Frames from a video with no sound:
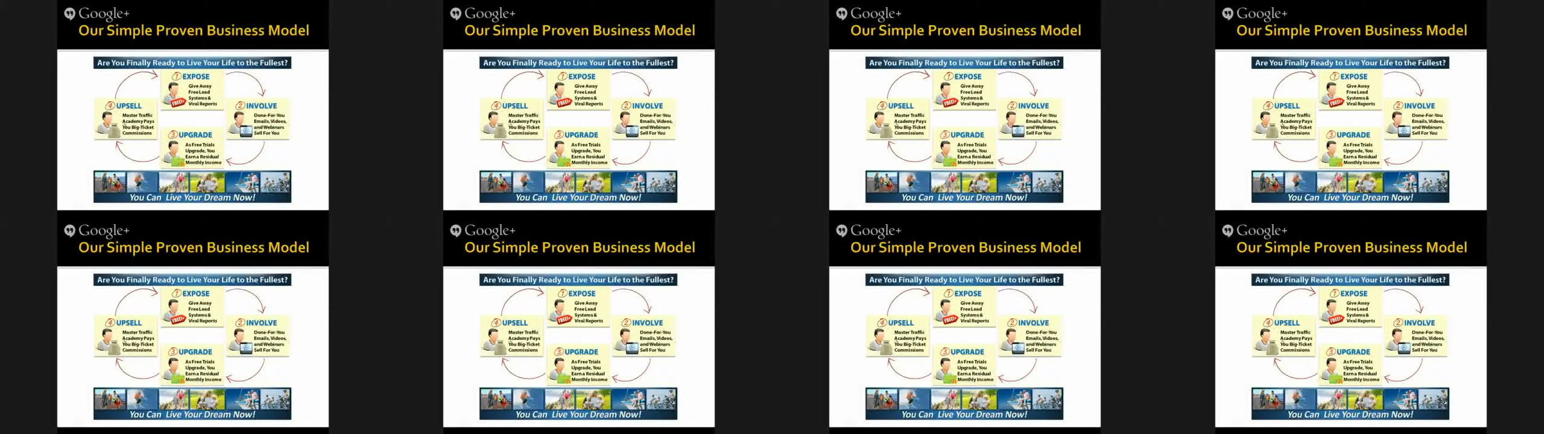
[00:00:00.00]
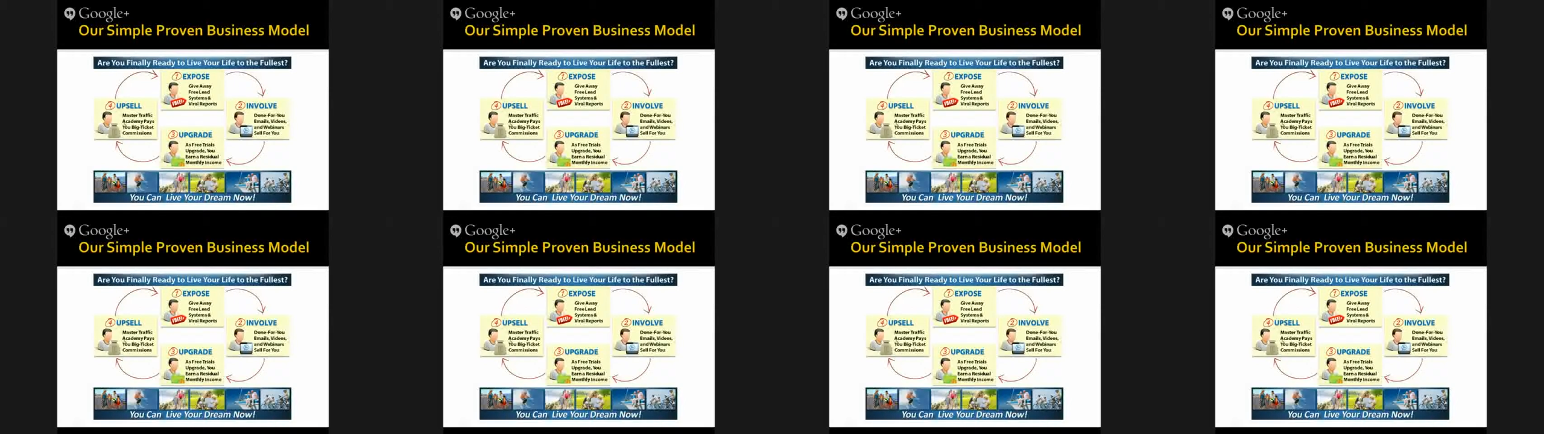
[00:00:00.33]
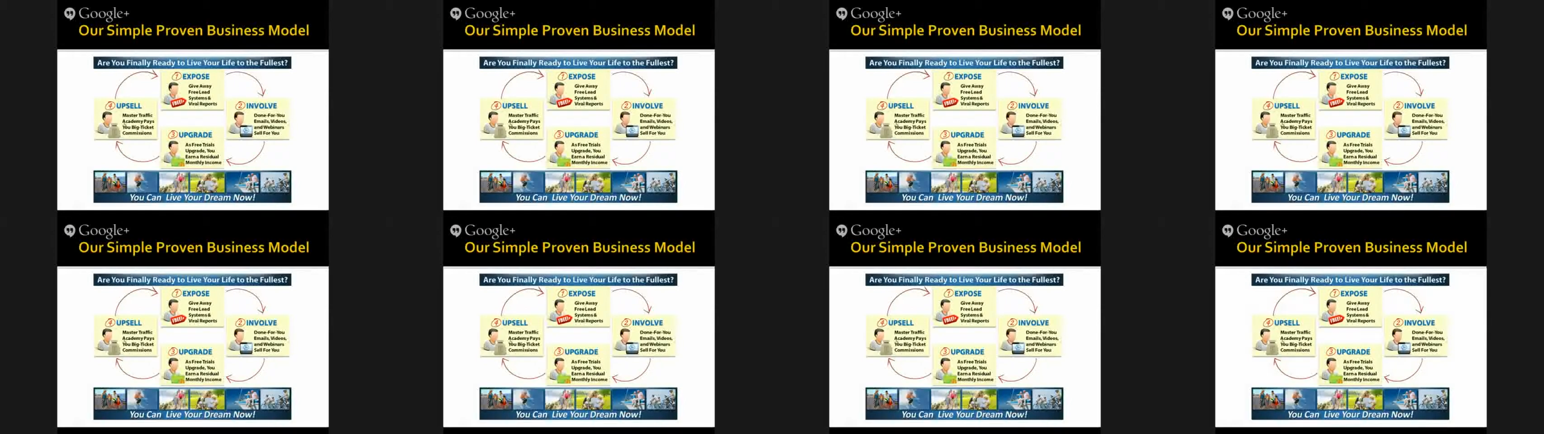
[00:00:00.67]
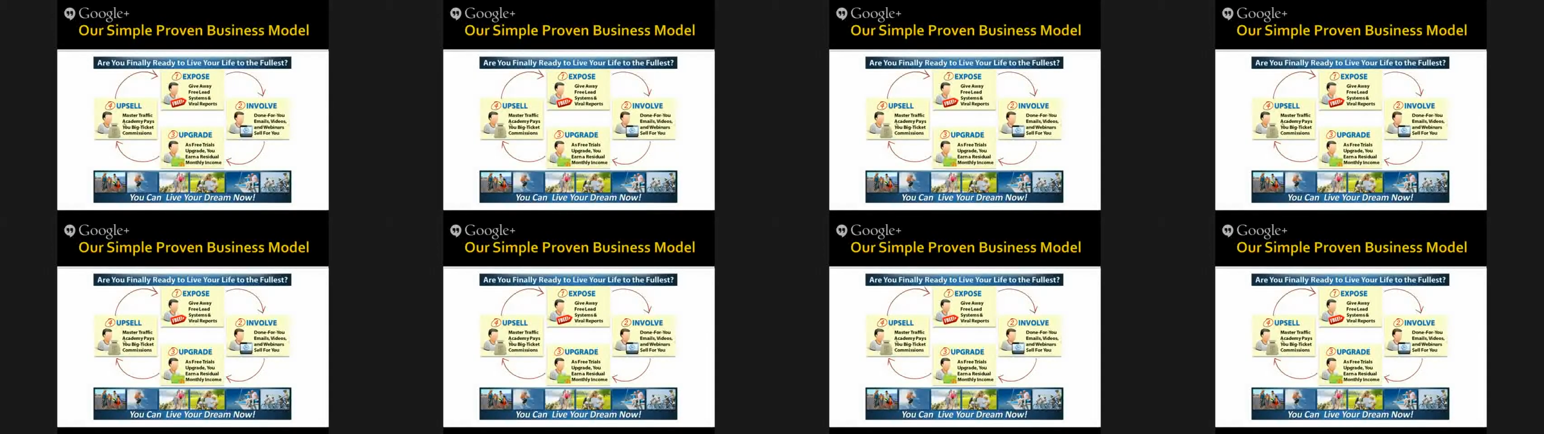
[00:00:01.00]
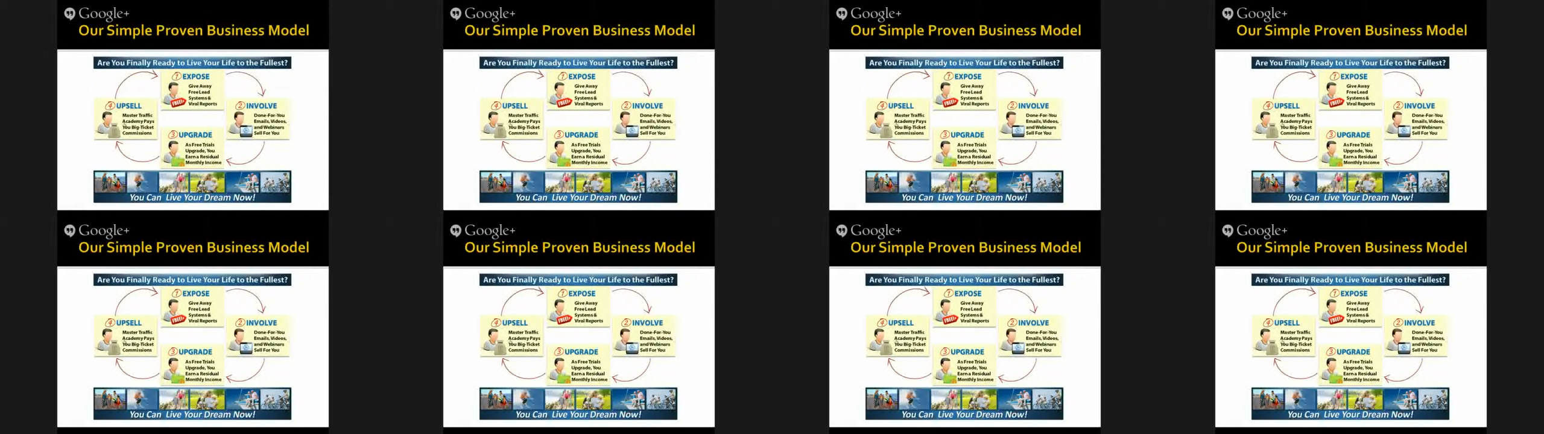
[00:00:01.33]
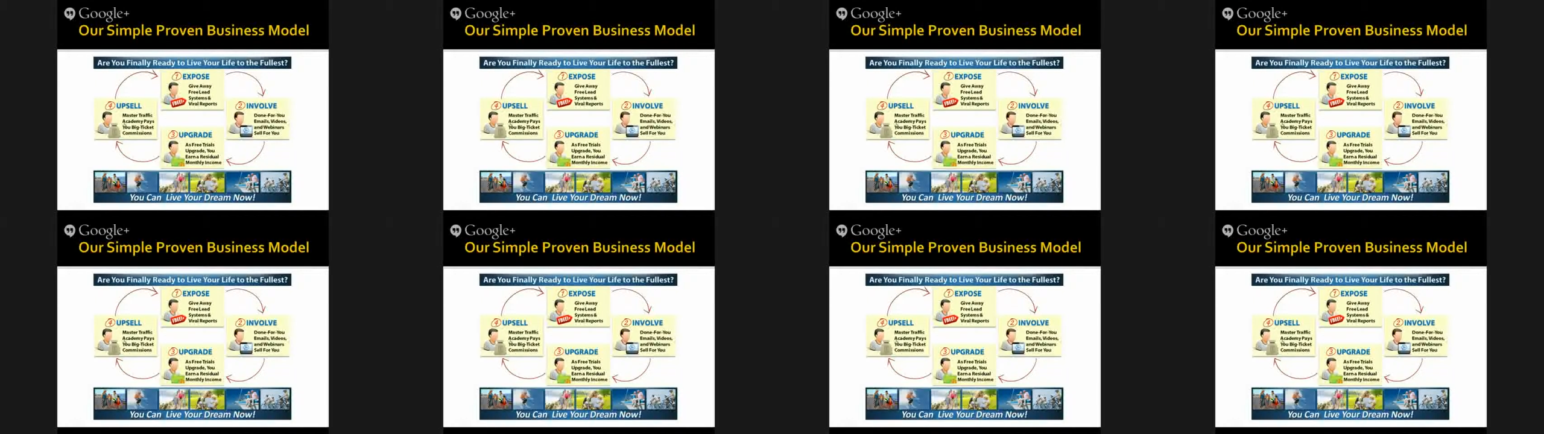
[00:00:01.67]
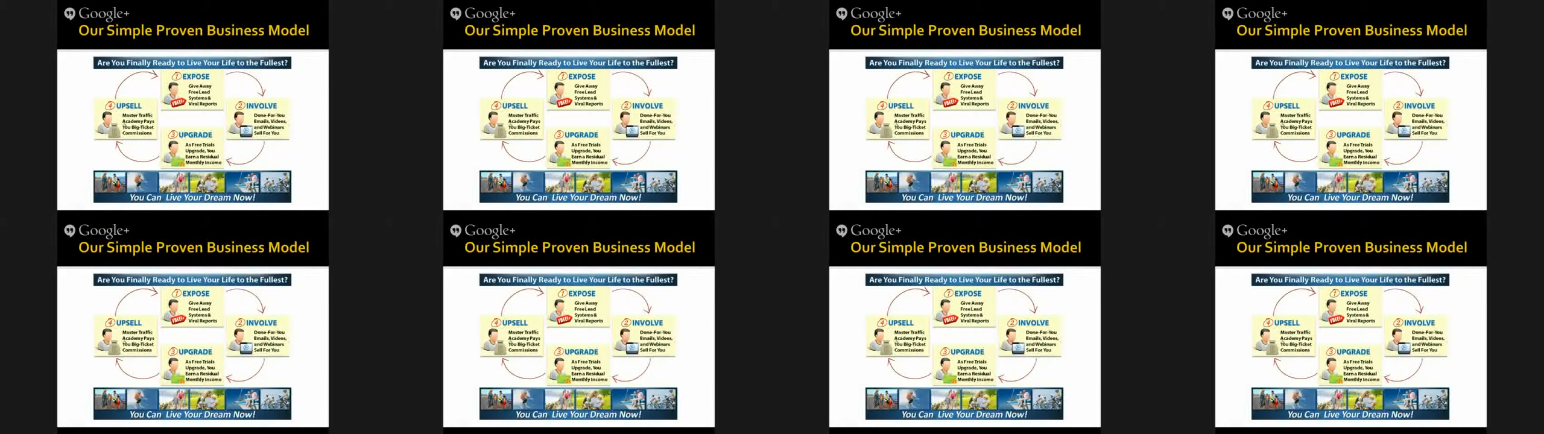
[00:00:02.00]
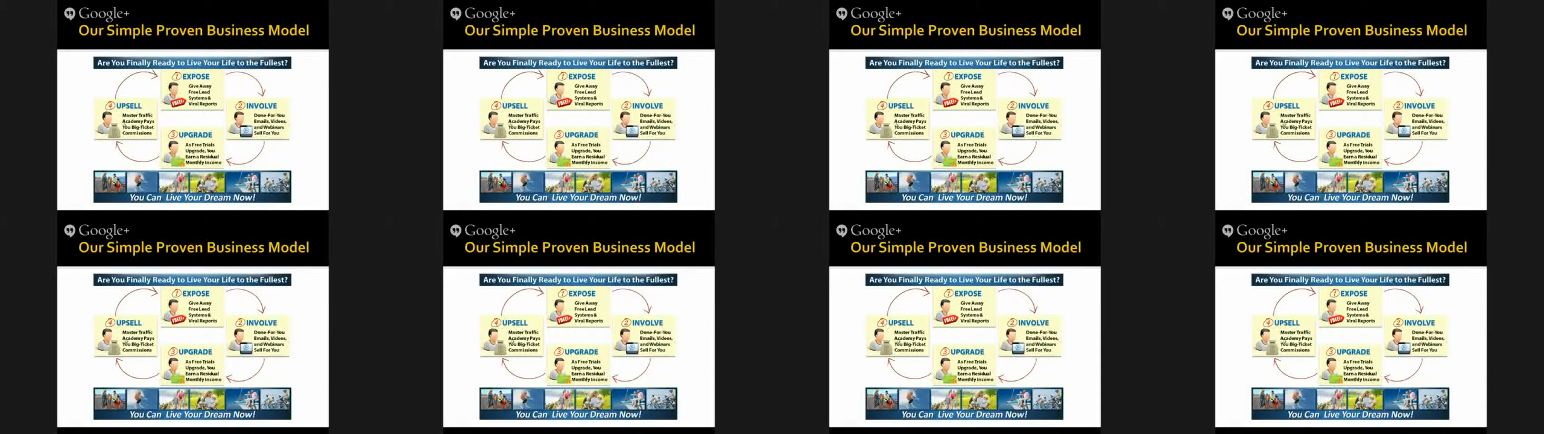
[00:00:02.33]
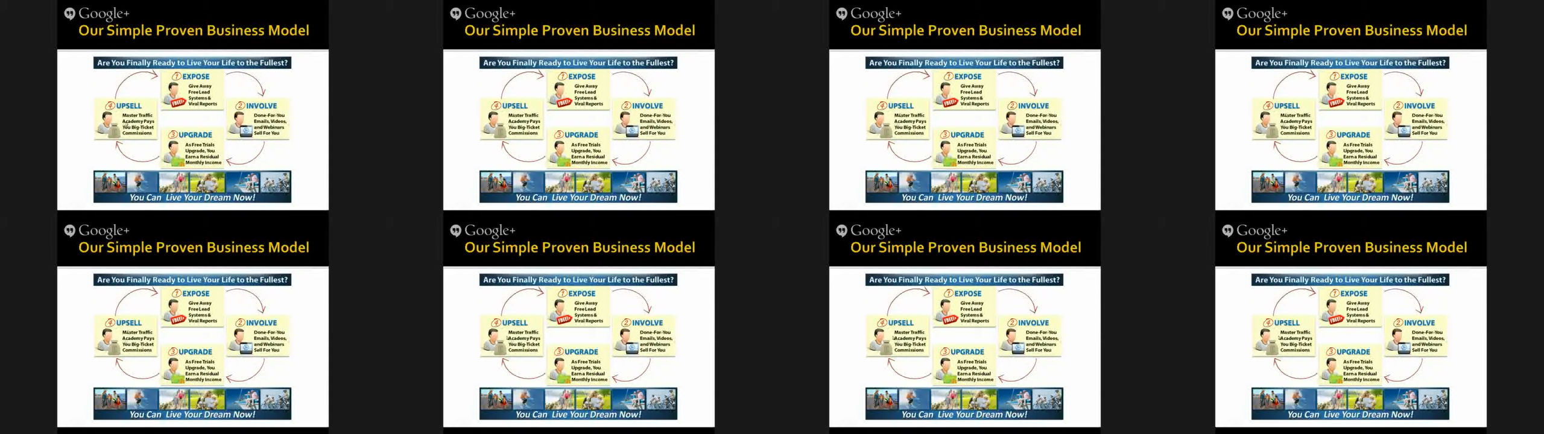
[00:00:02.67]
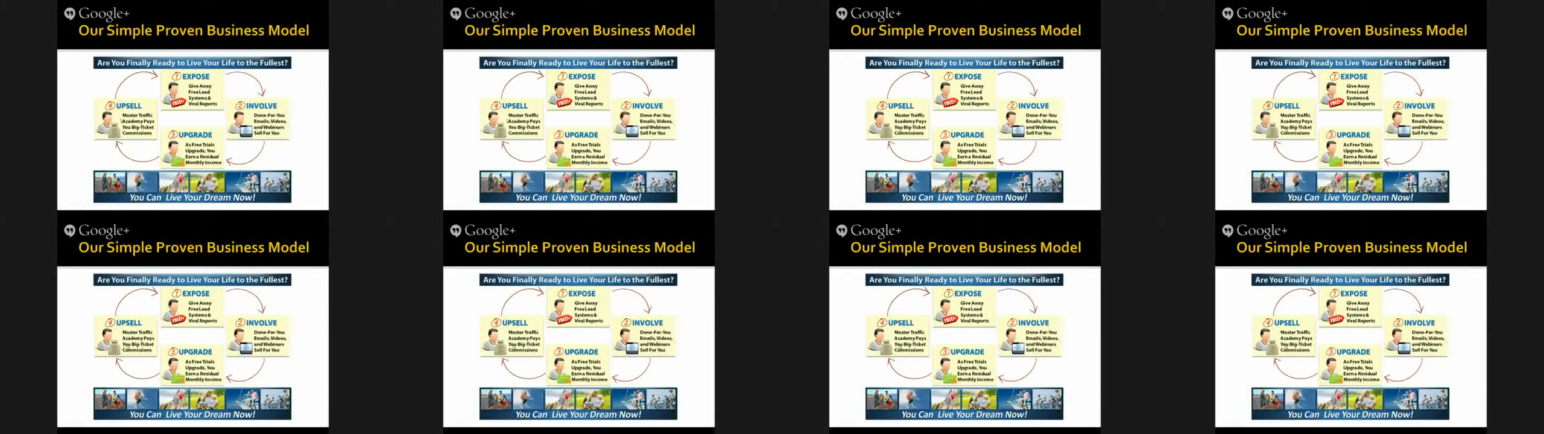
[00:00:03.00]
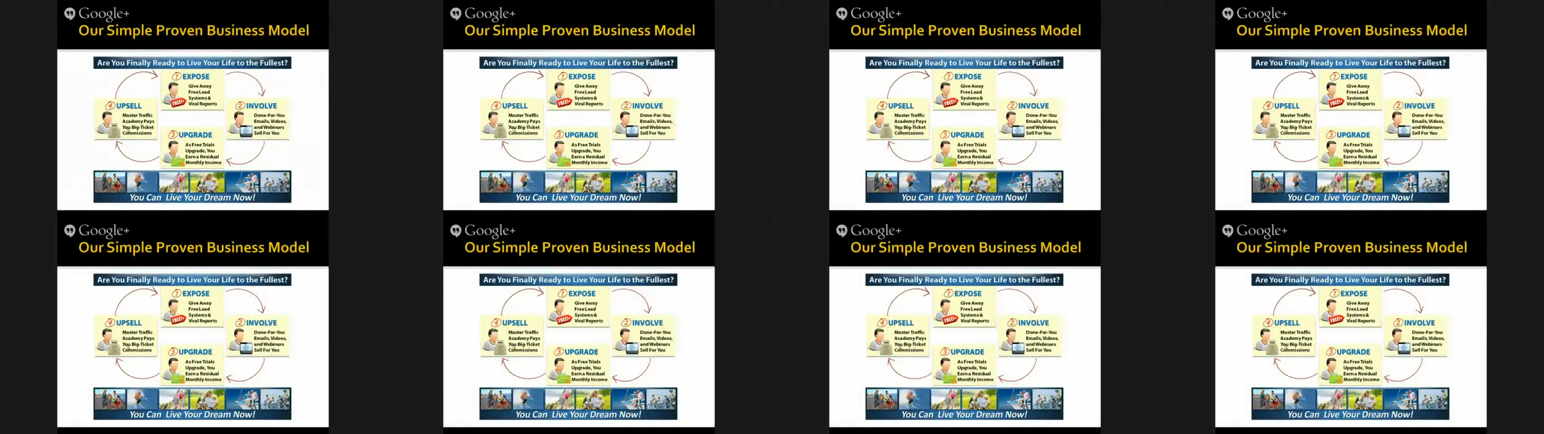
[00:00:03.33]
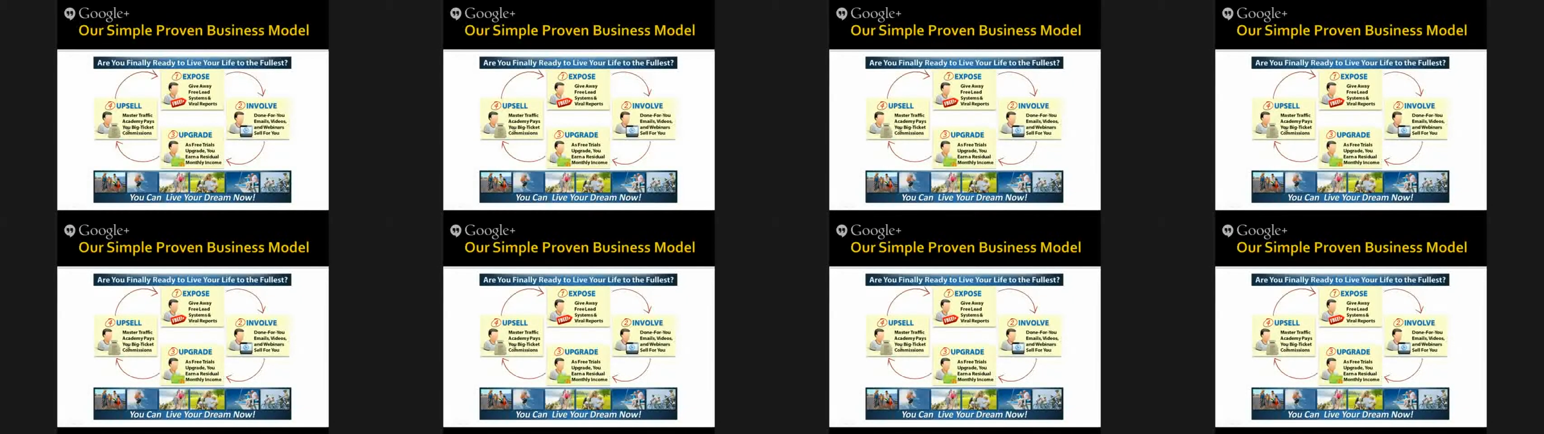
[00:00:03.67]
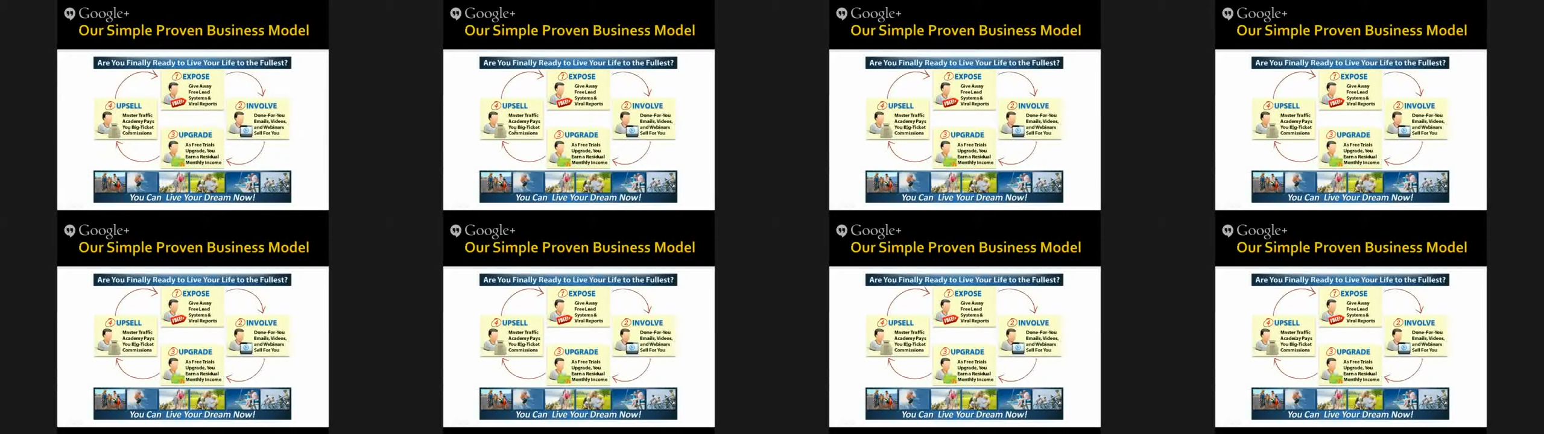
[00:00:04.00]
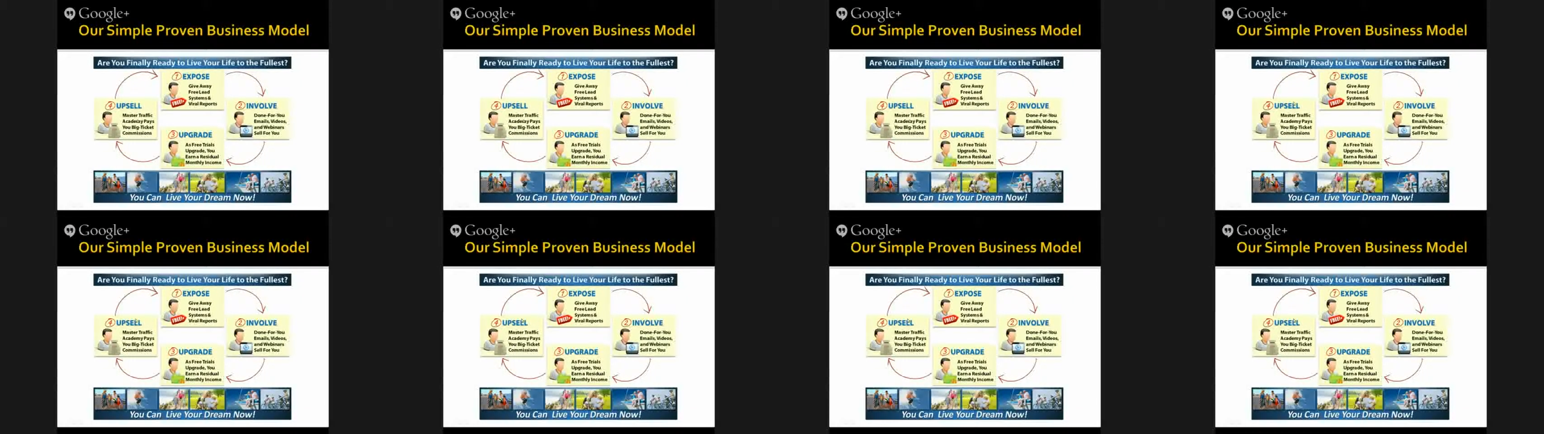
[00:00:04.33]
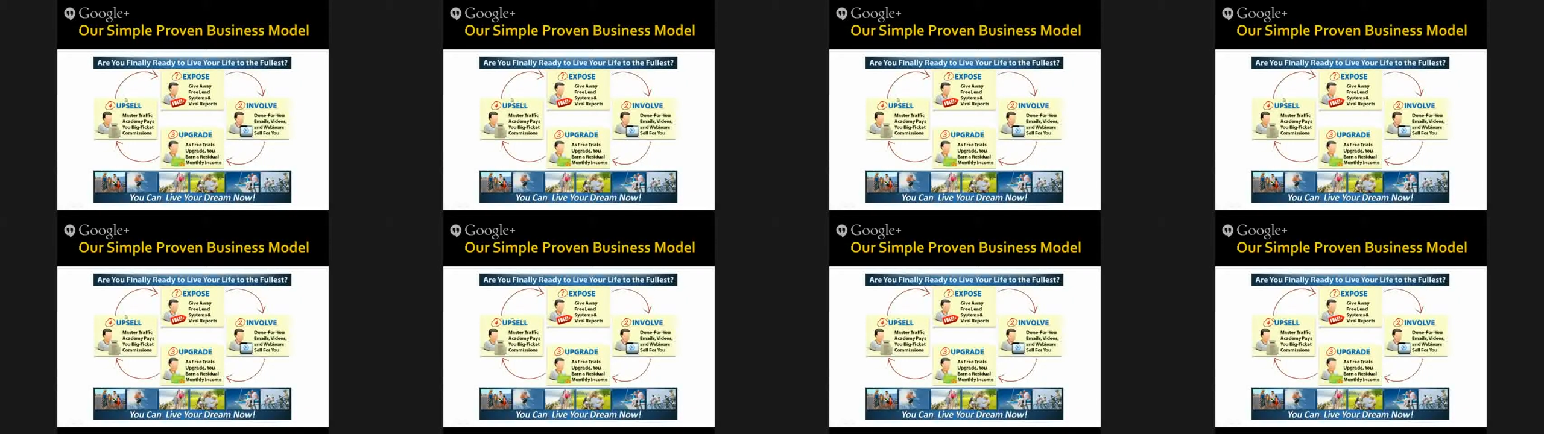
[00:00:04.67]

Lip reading: Nobody's mouth can be seen.